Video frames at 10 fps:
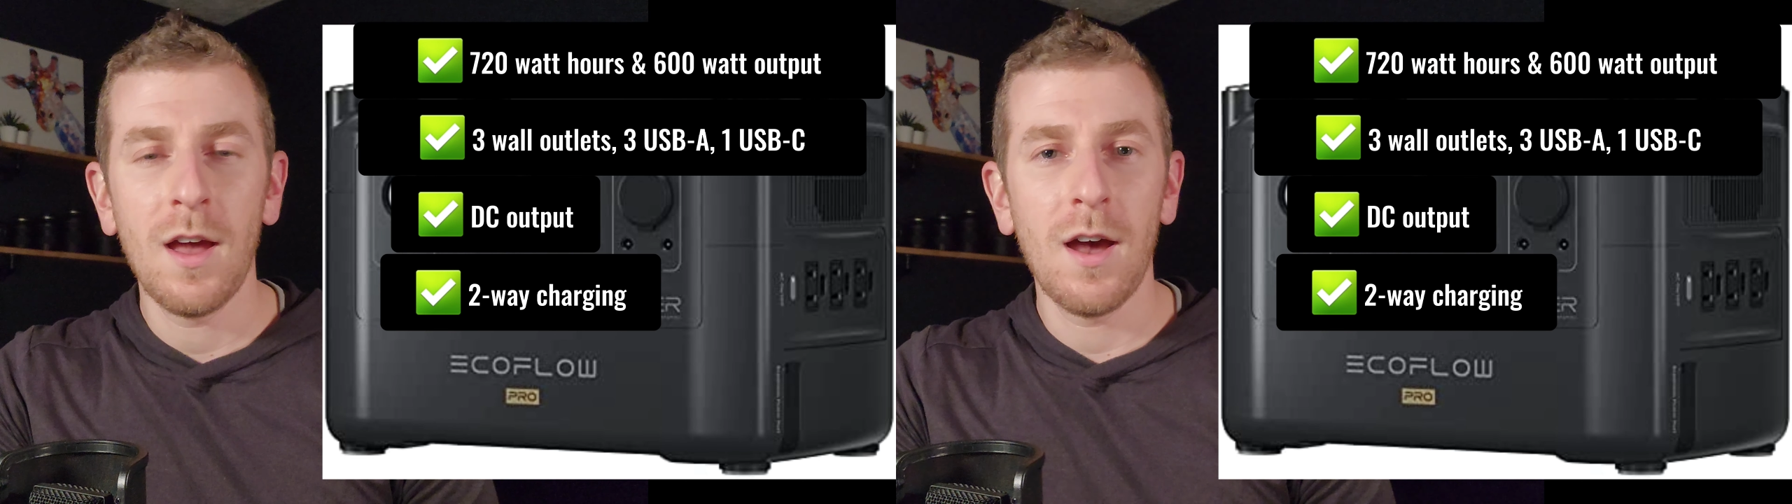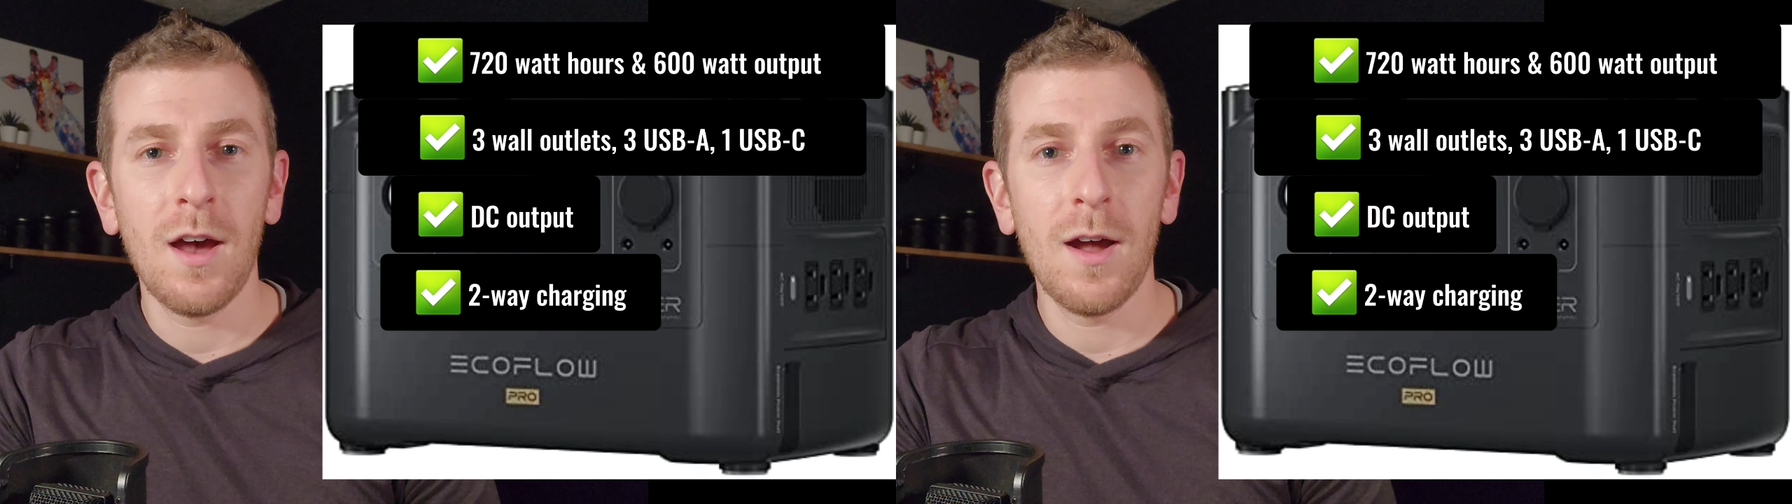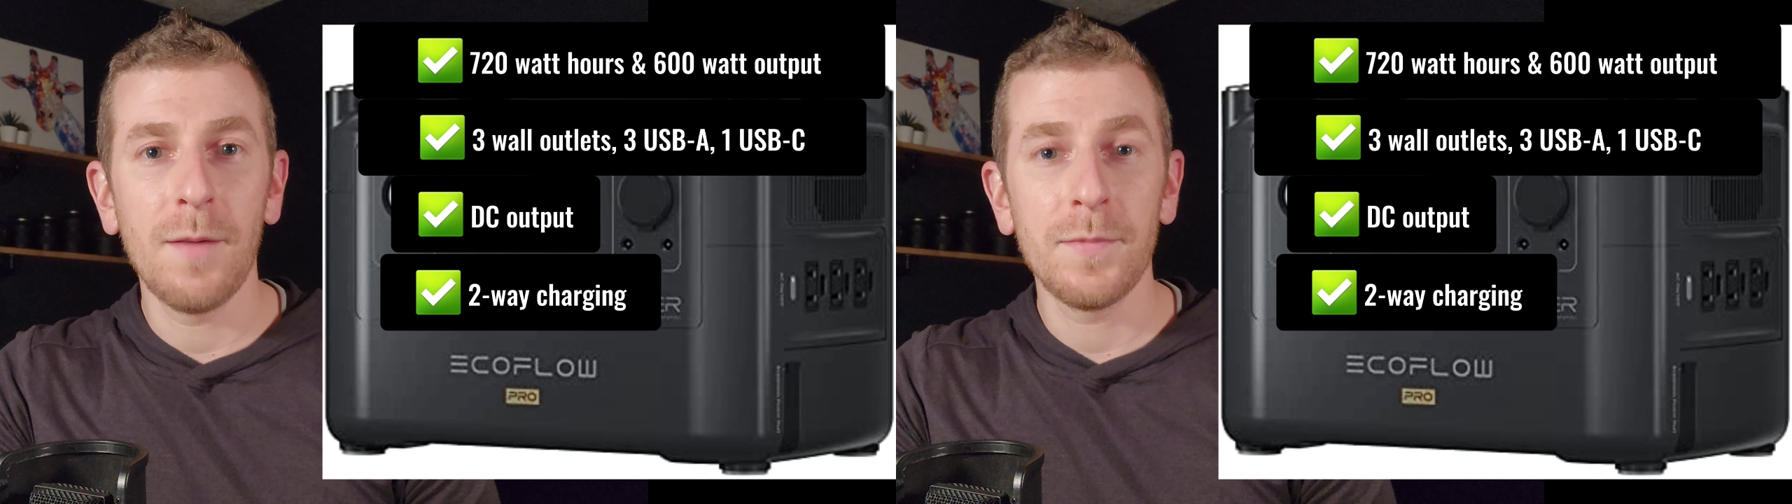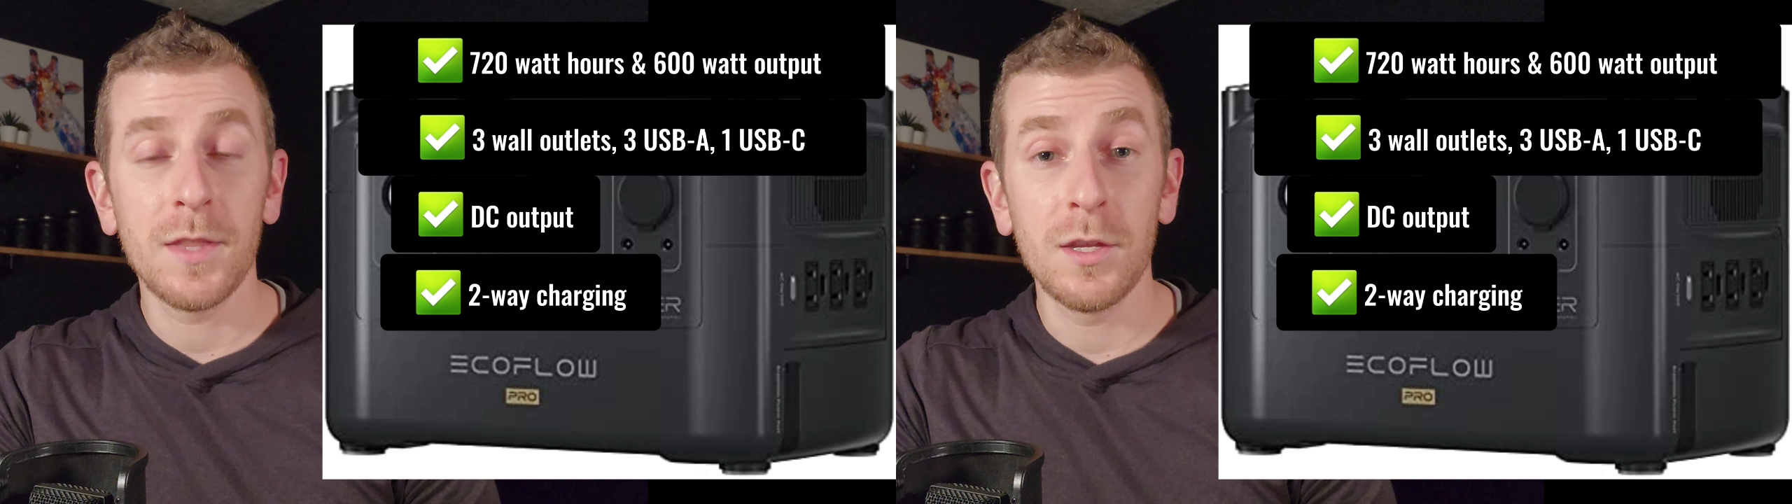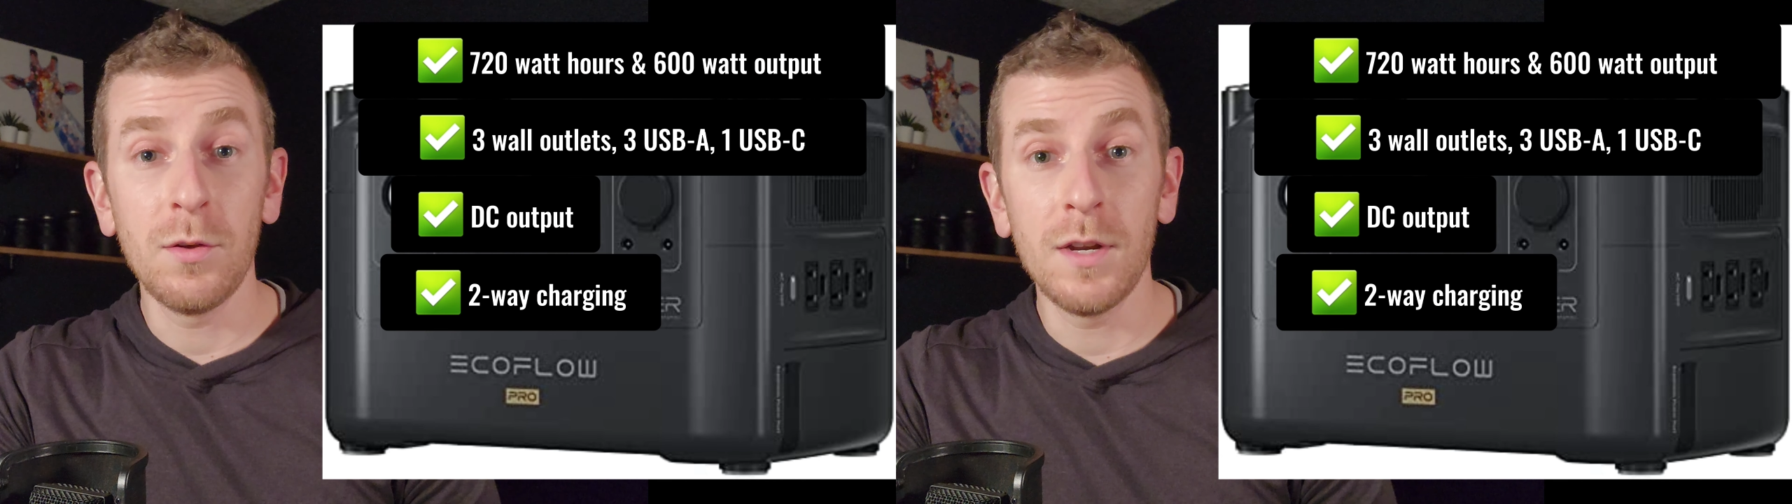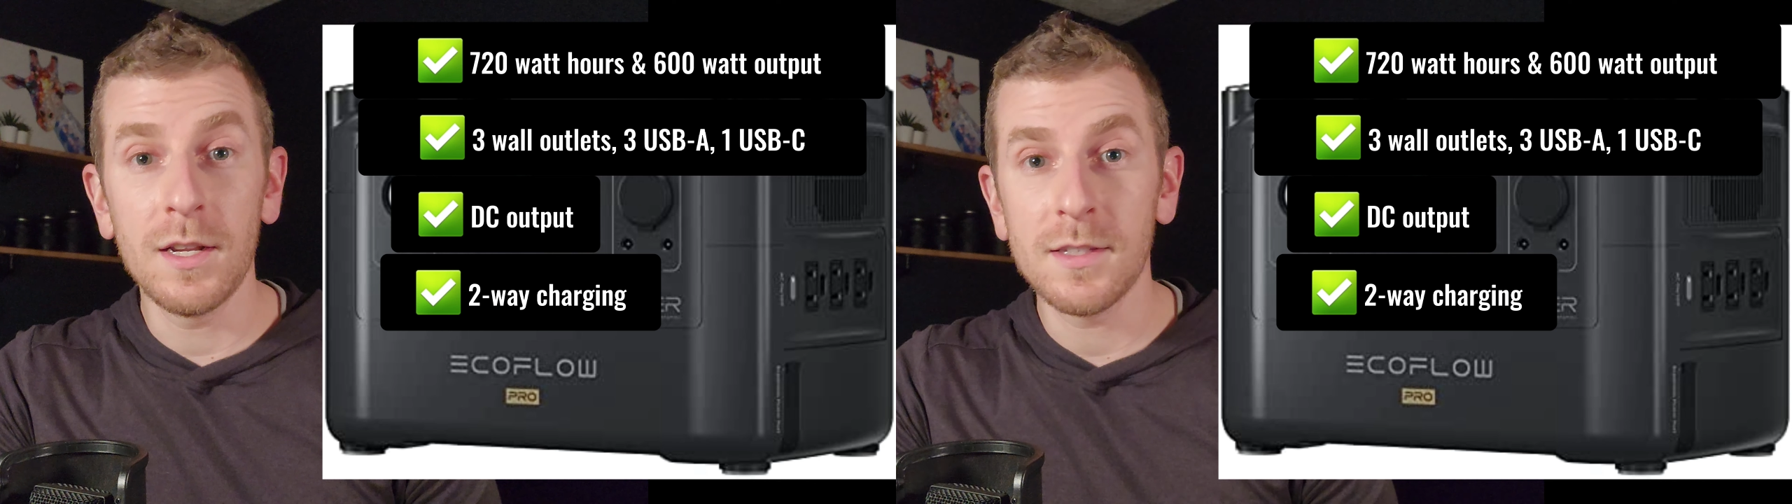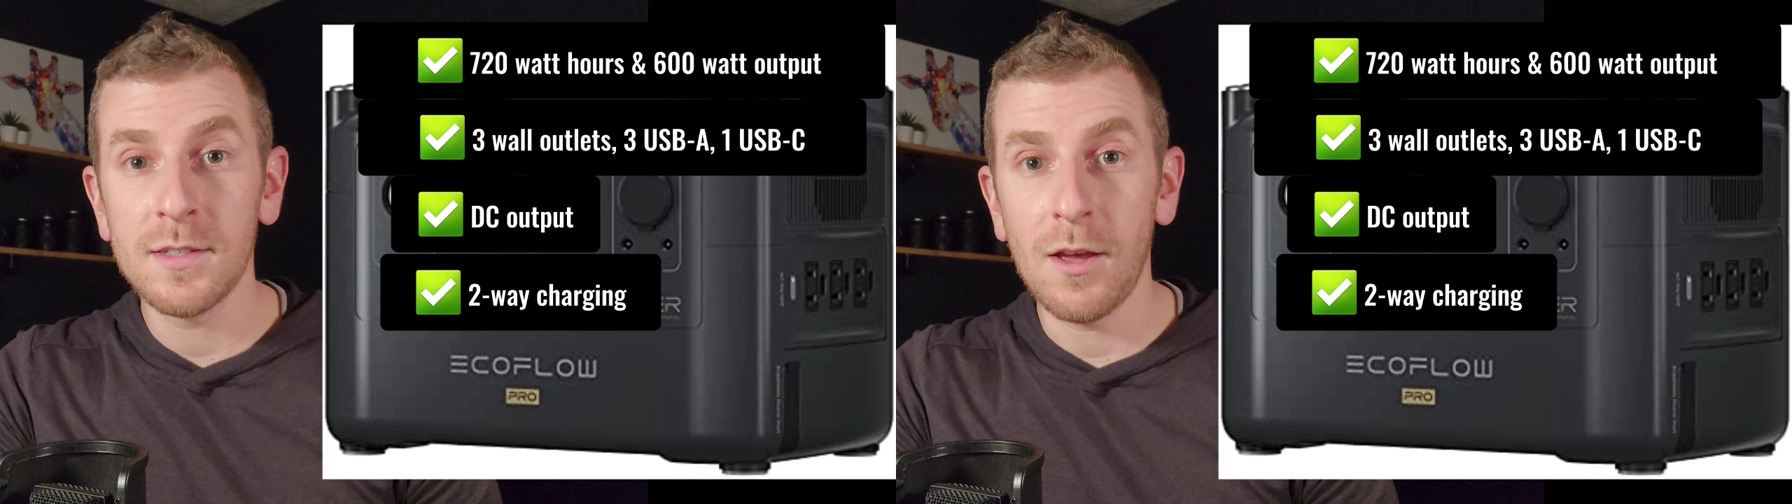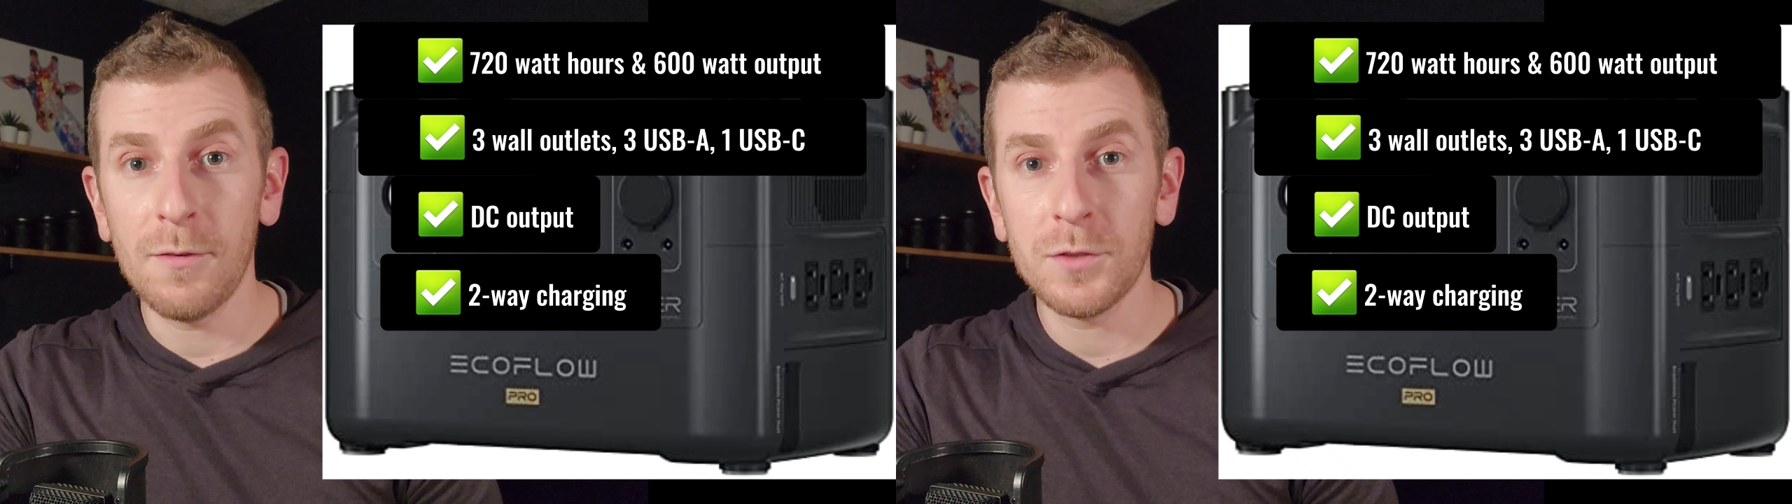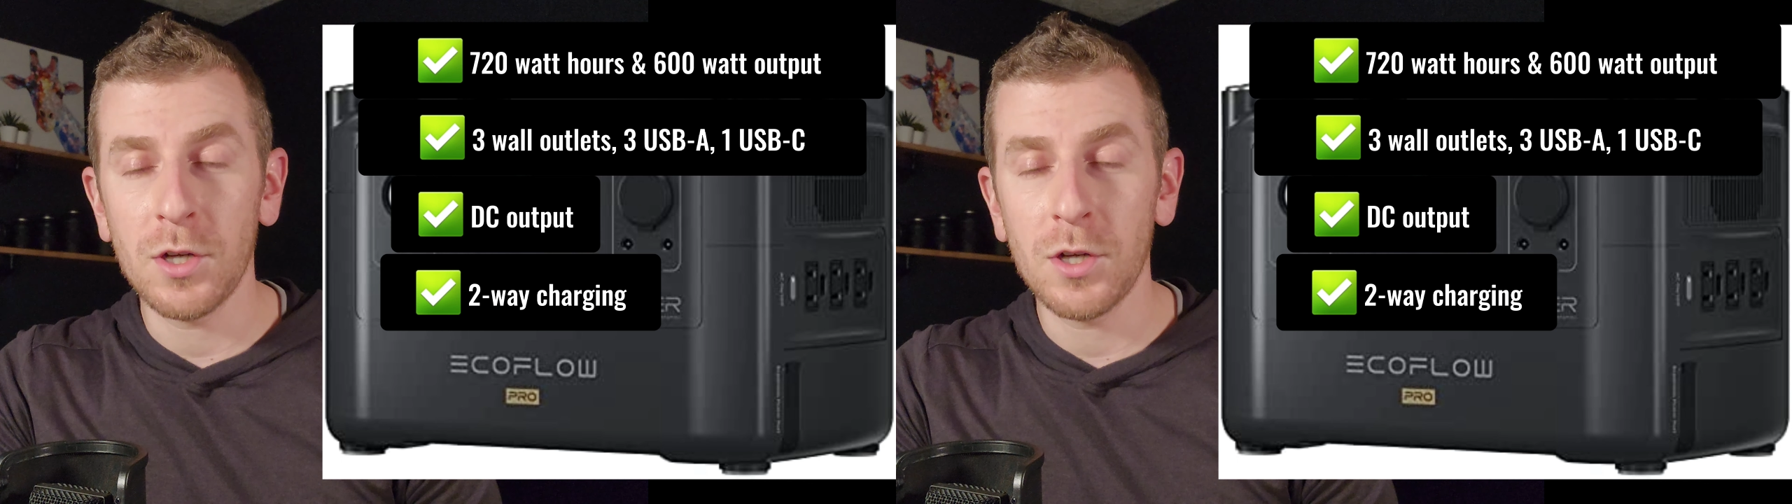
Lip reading: The unit itself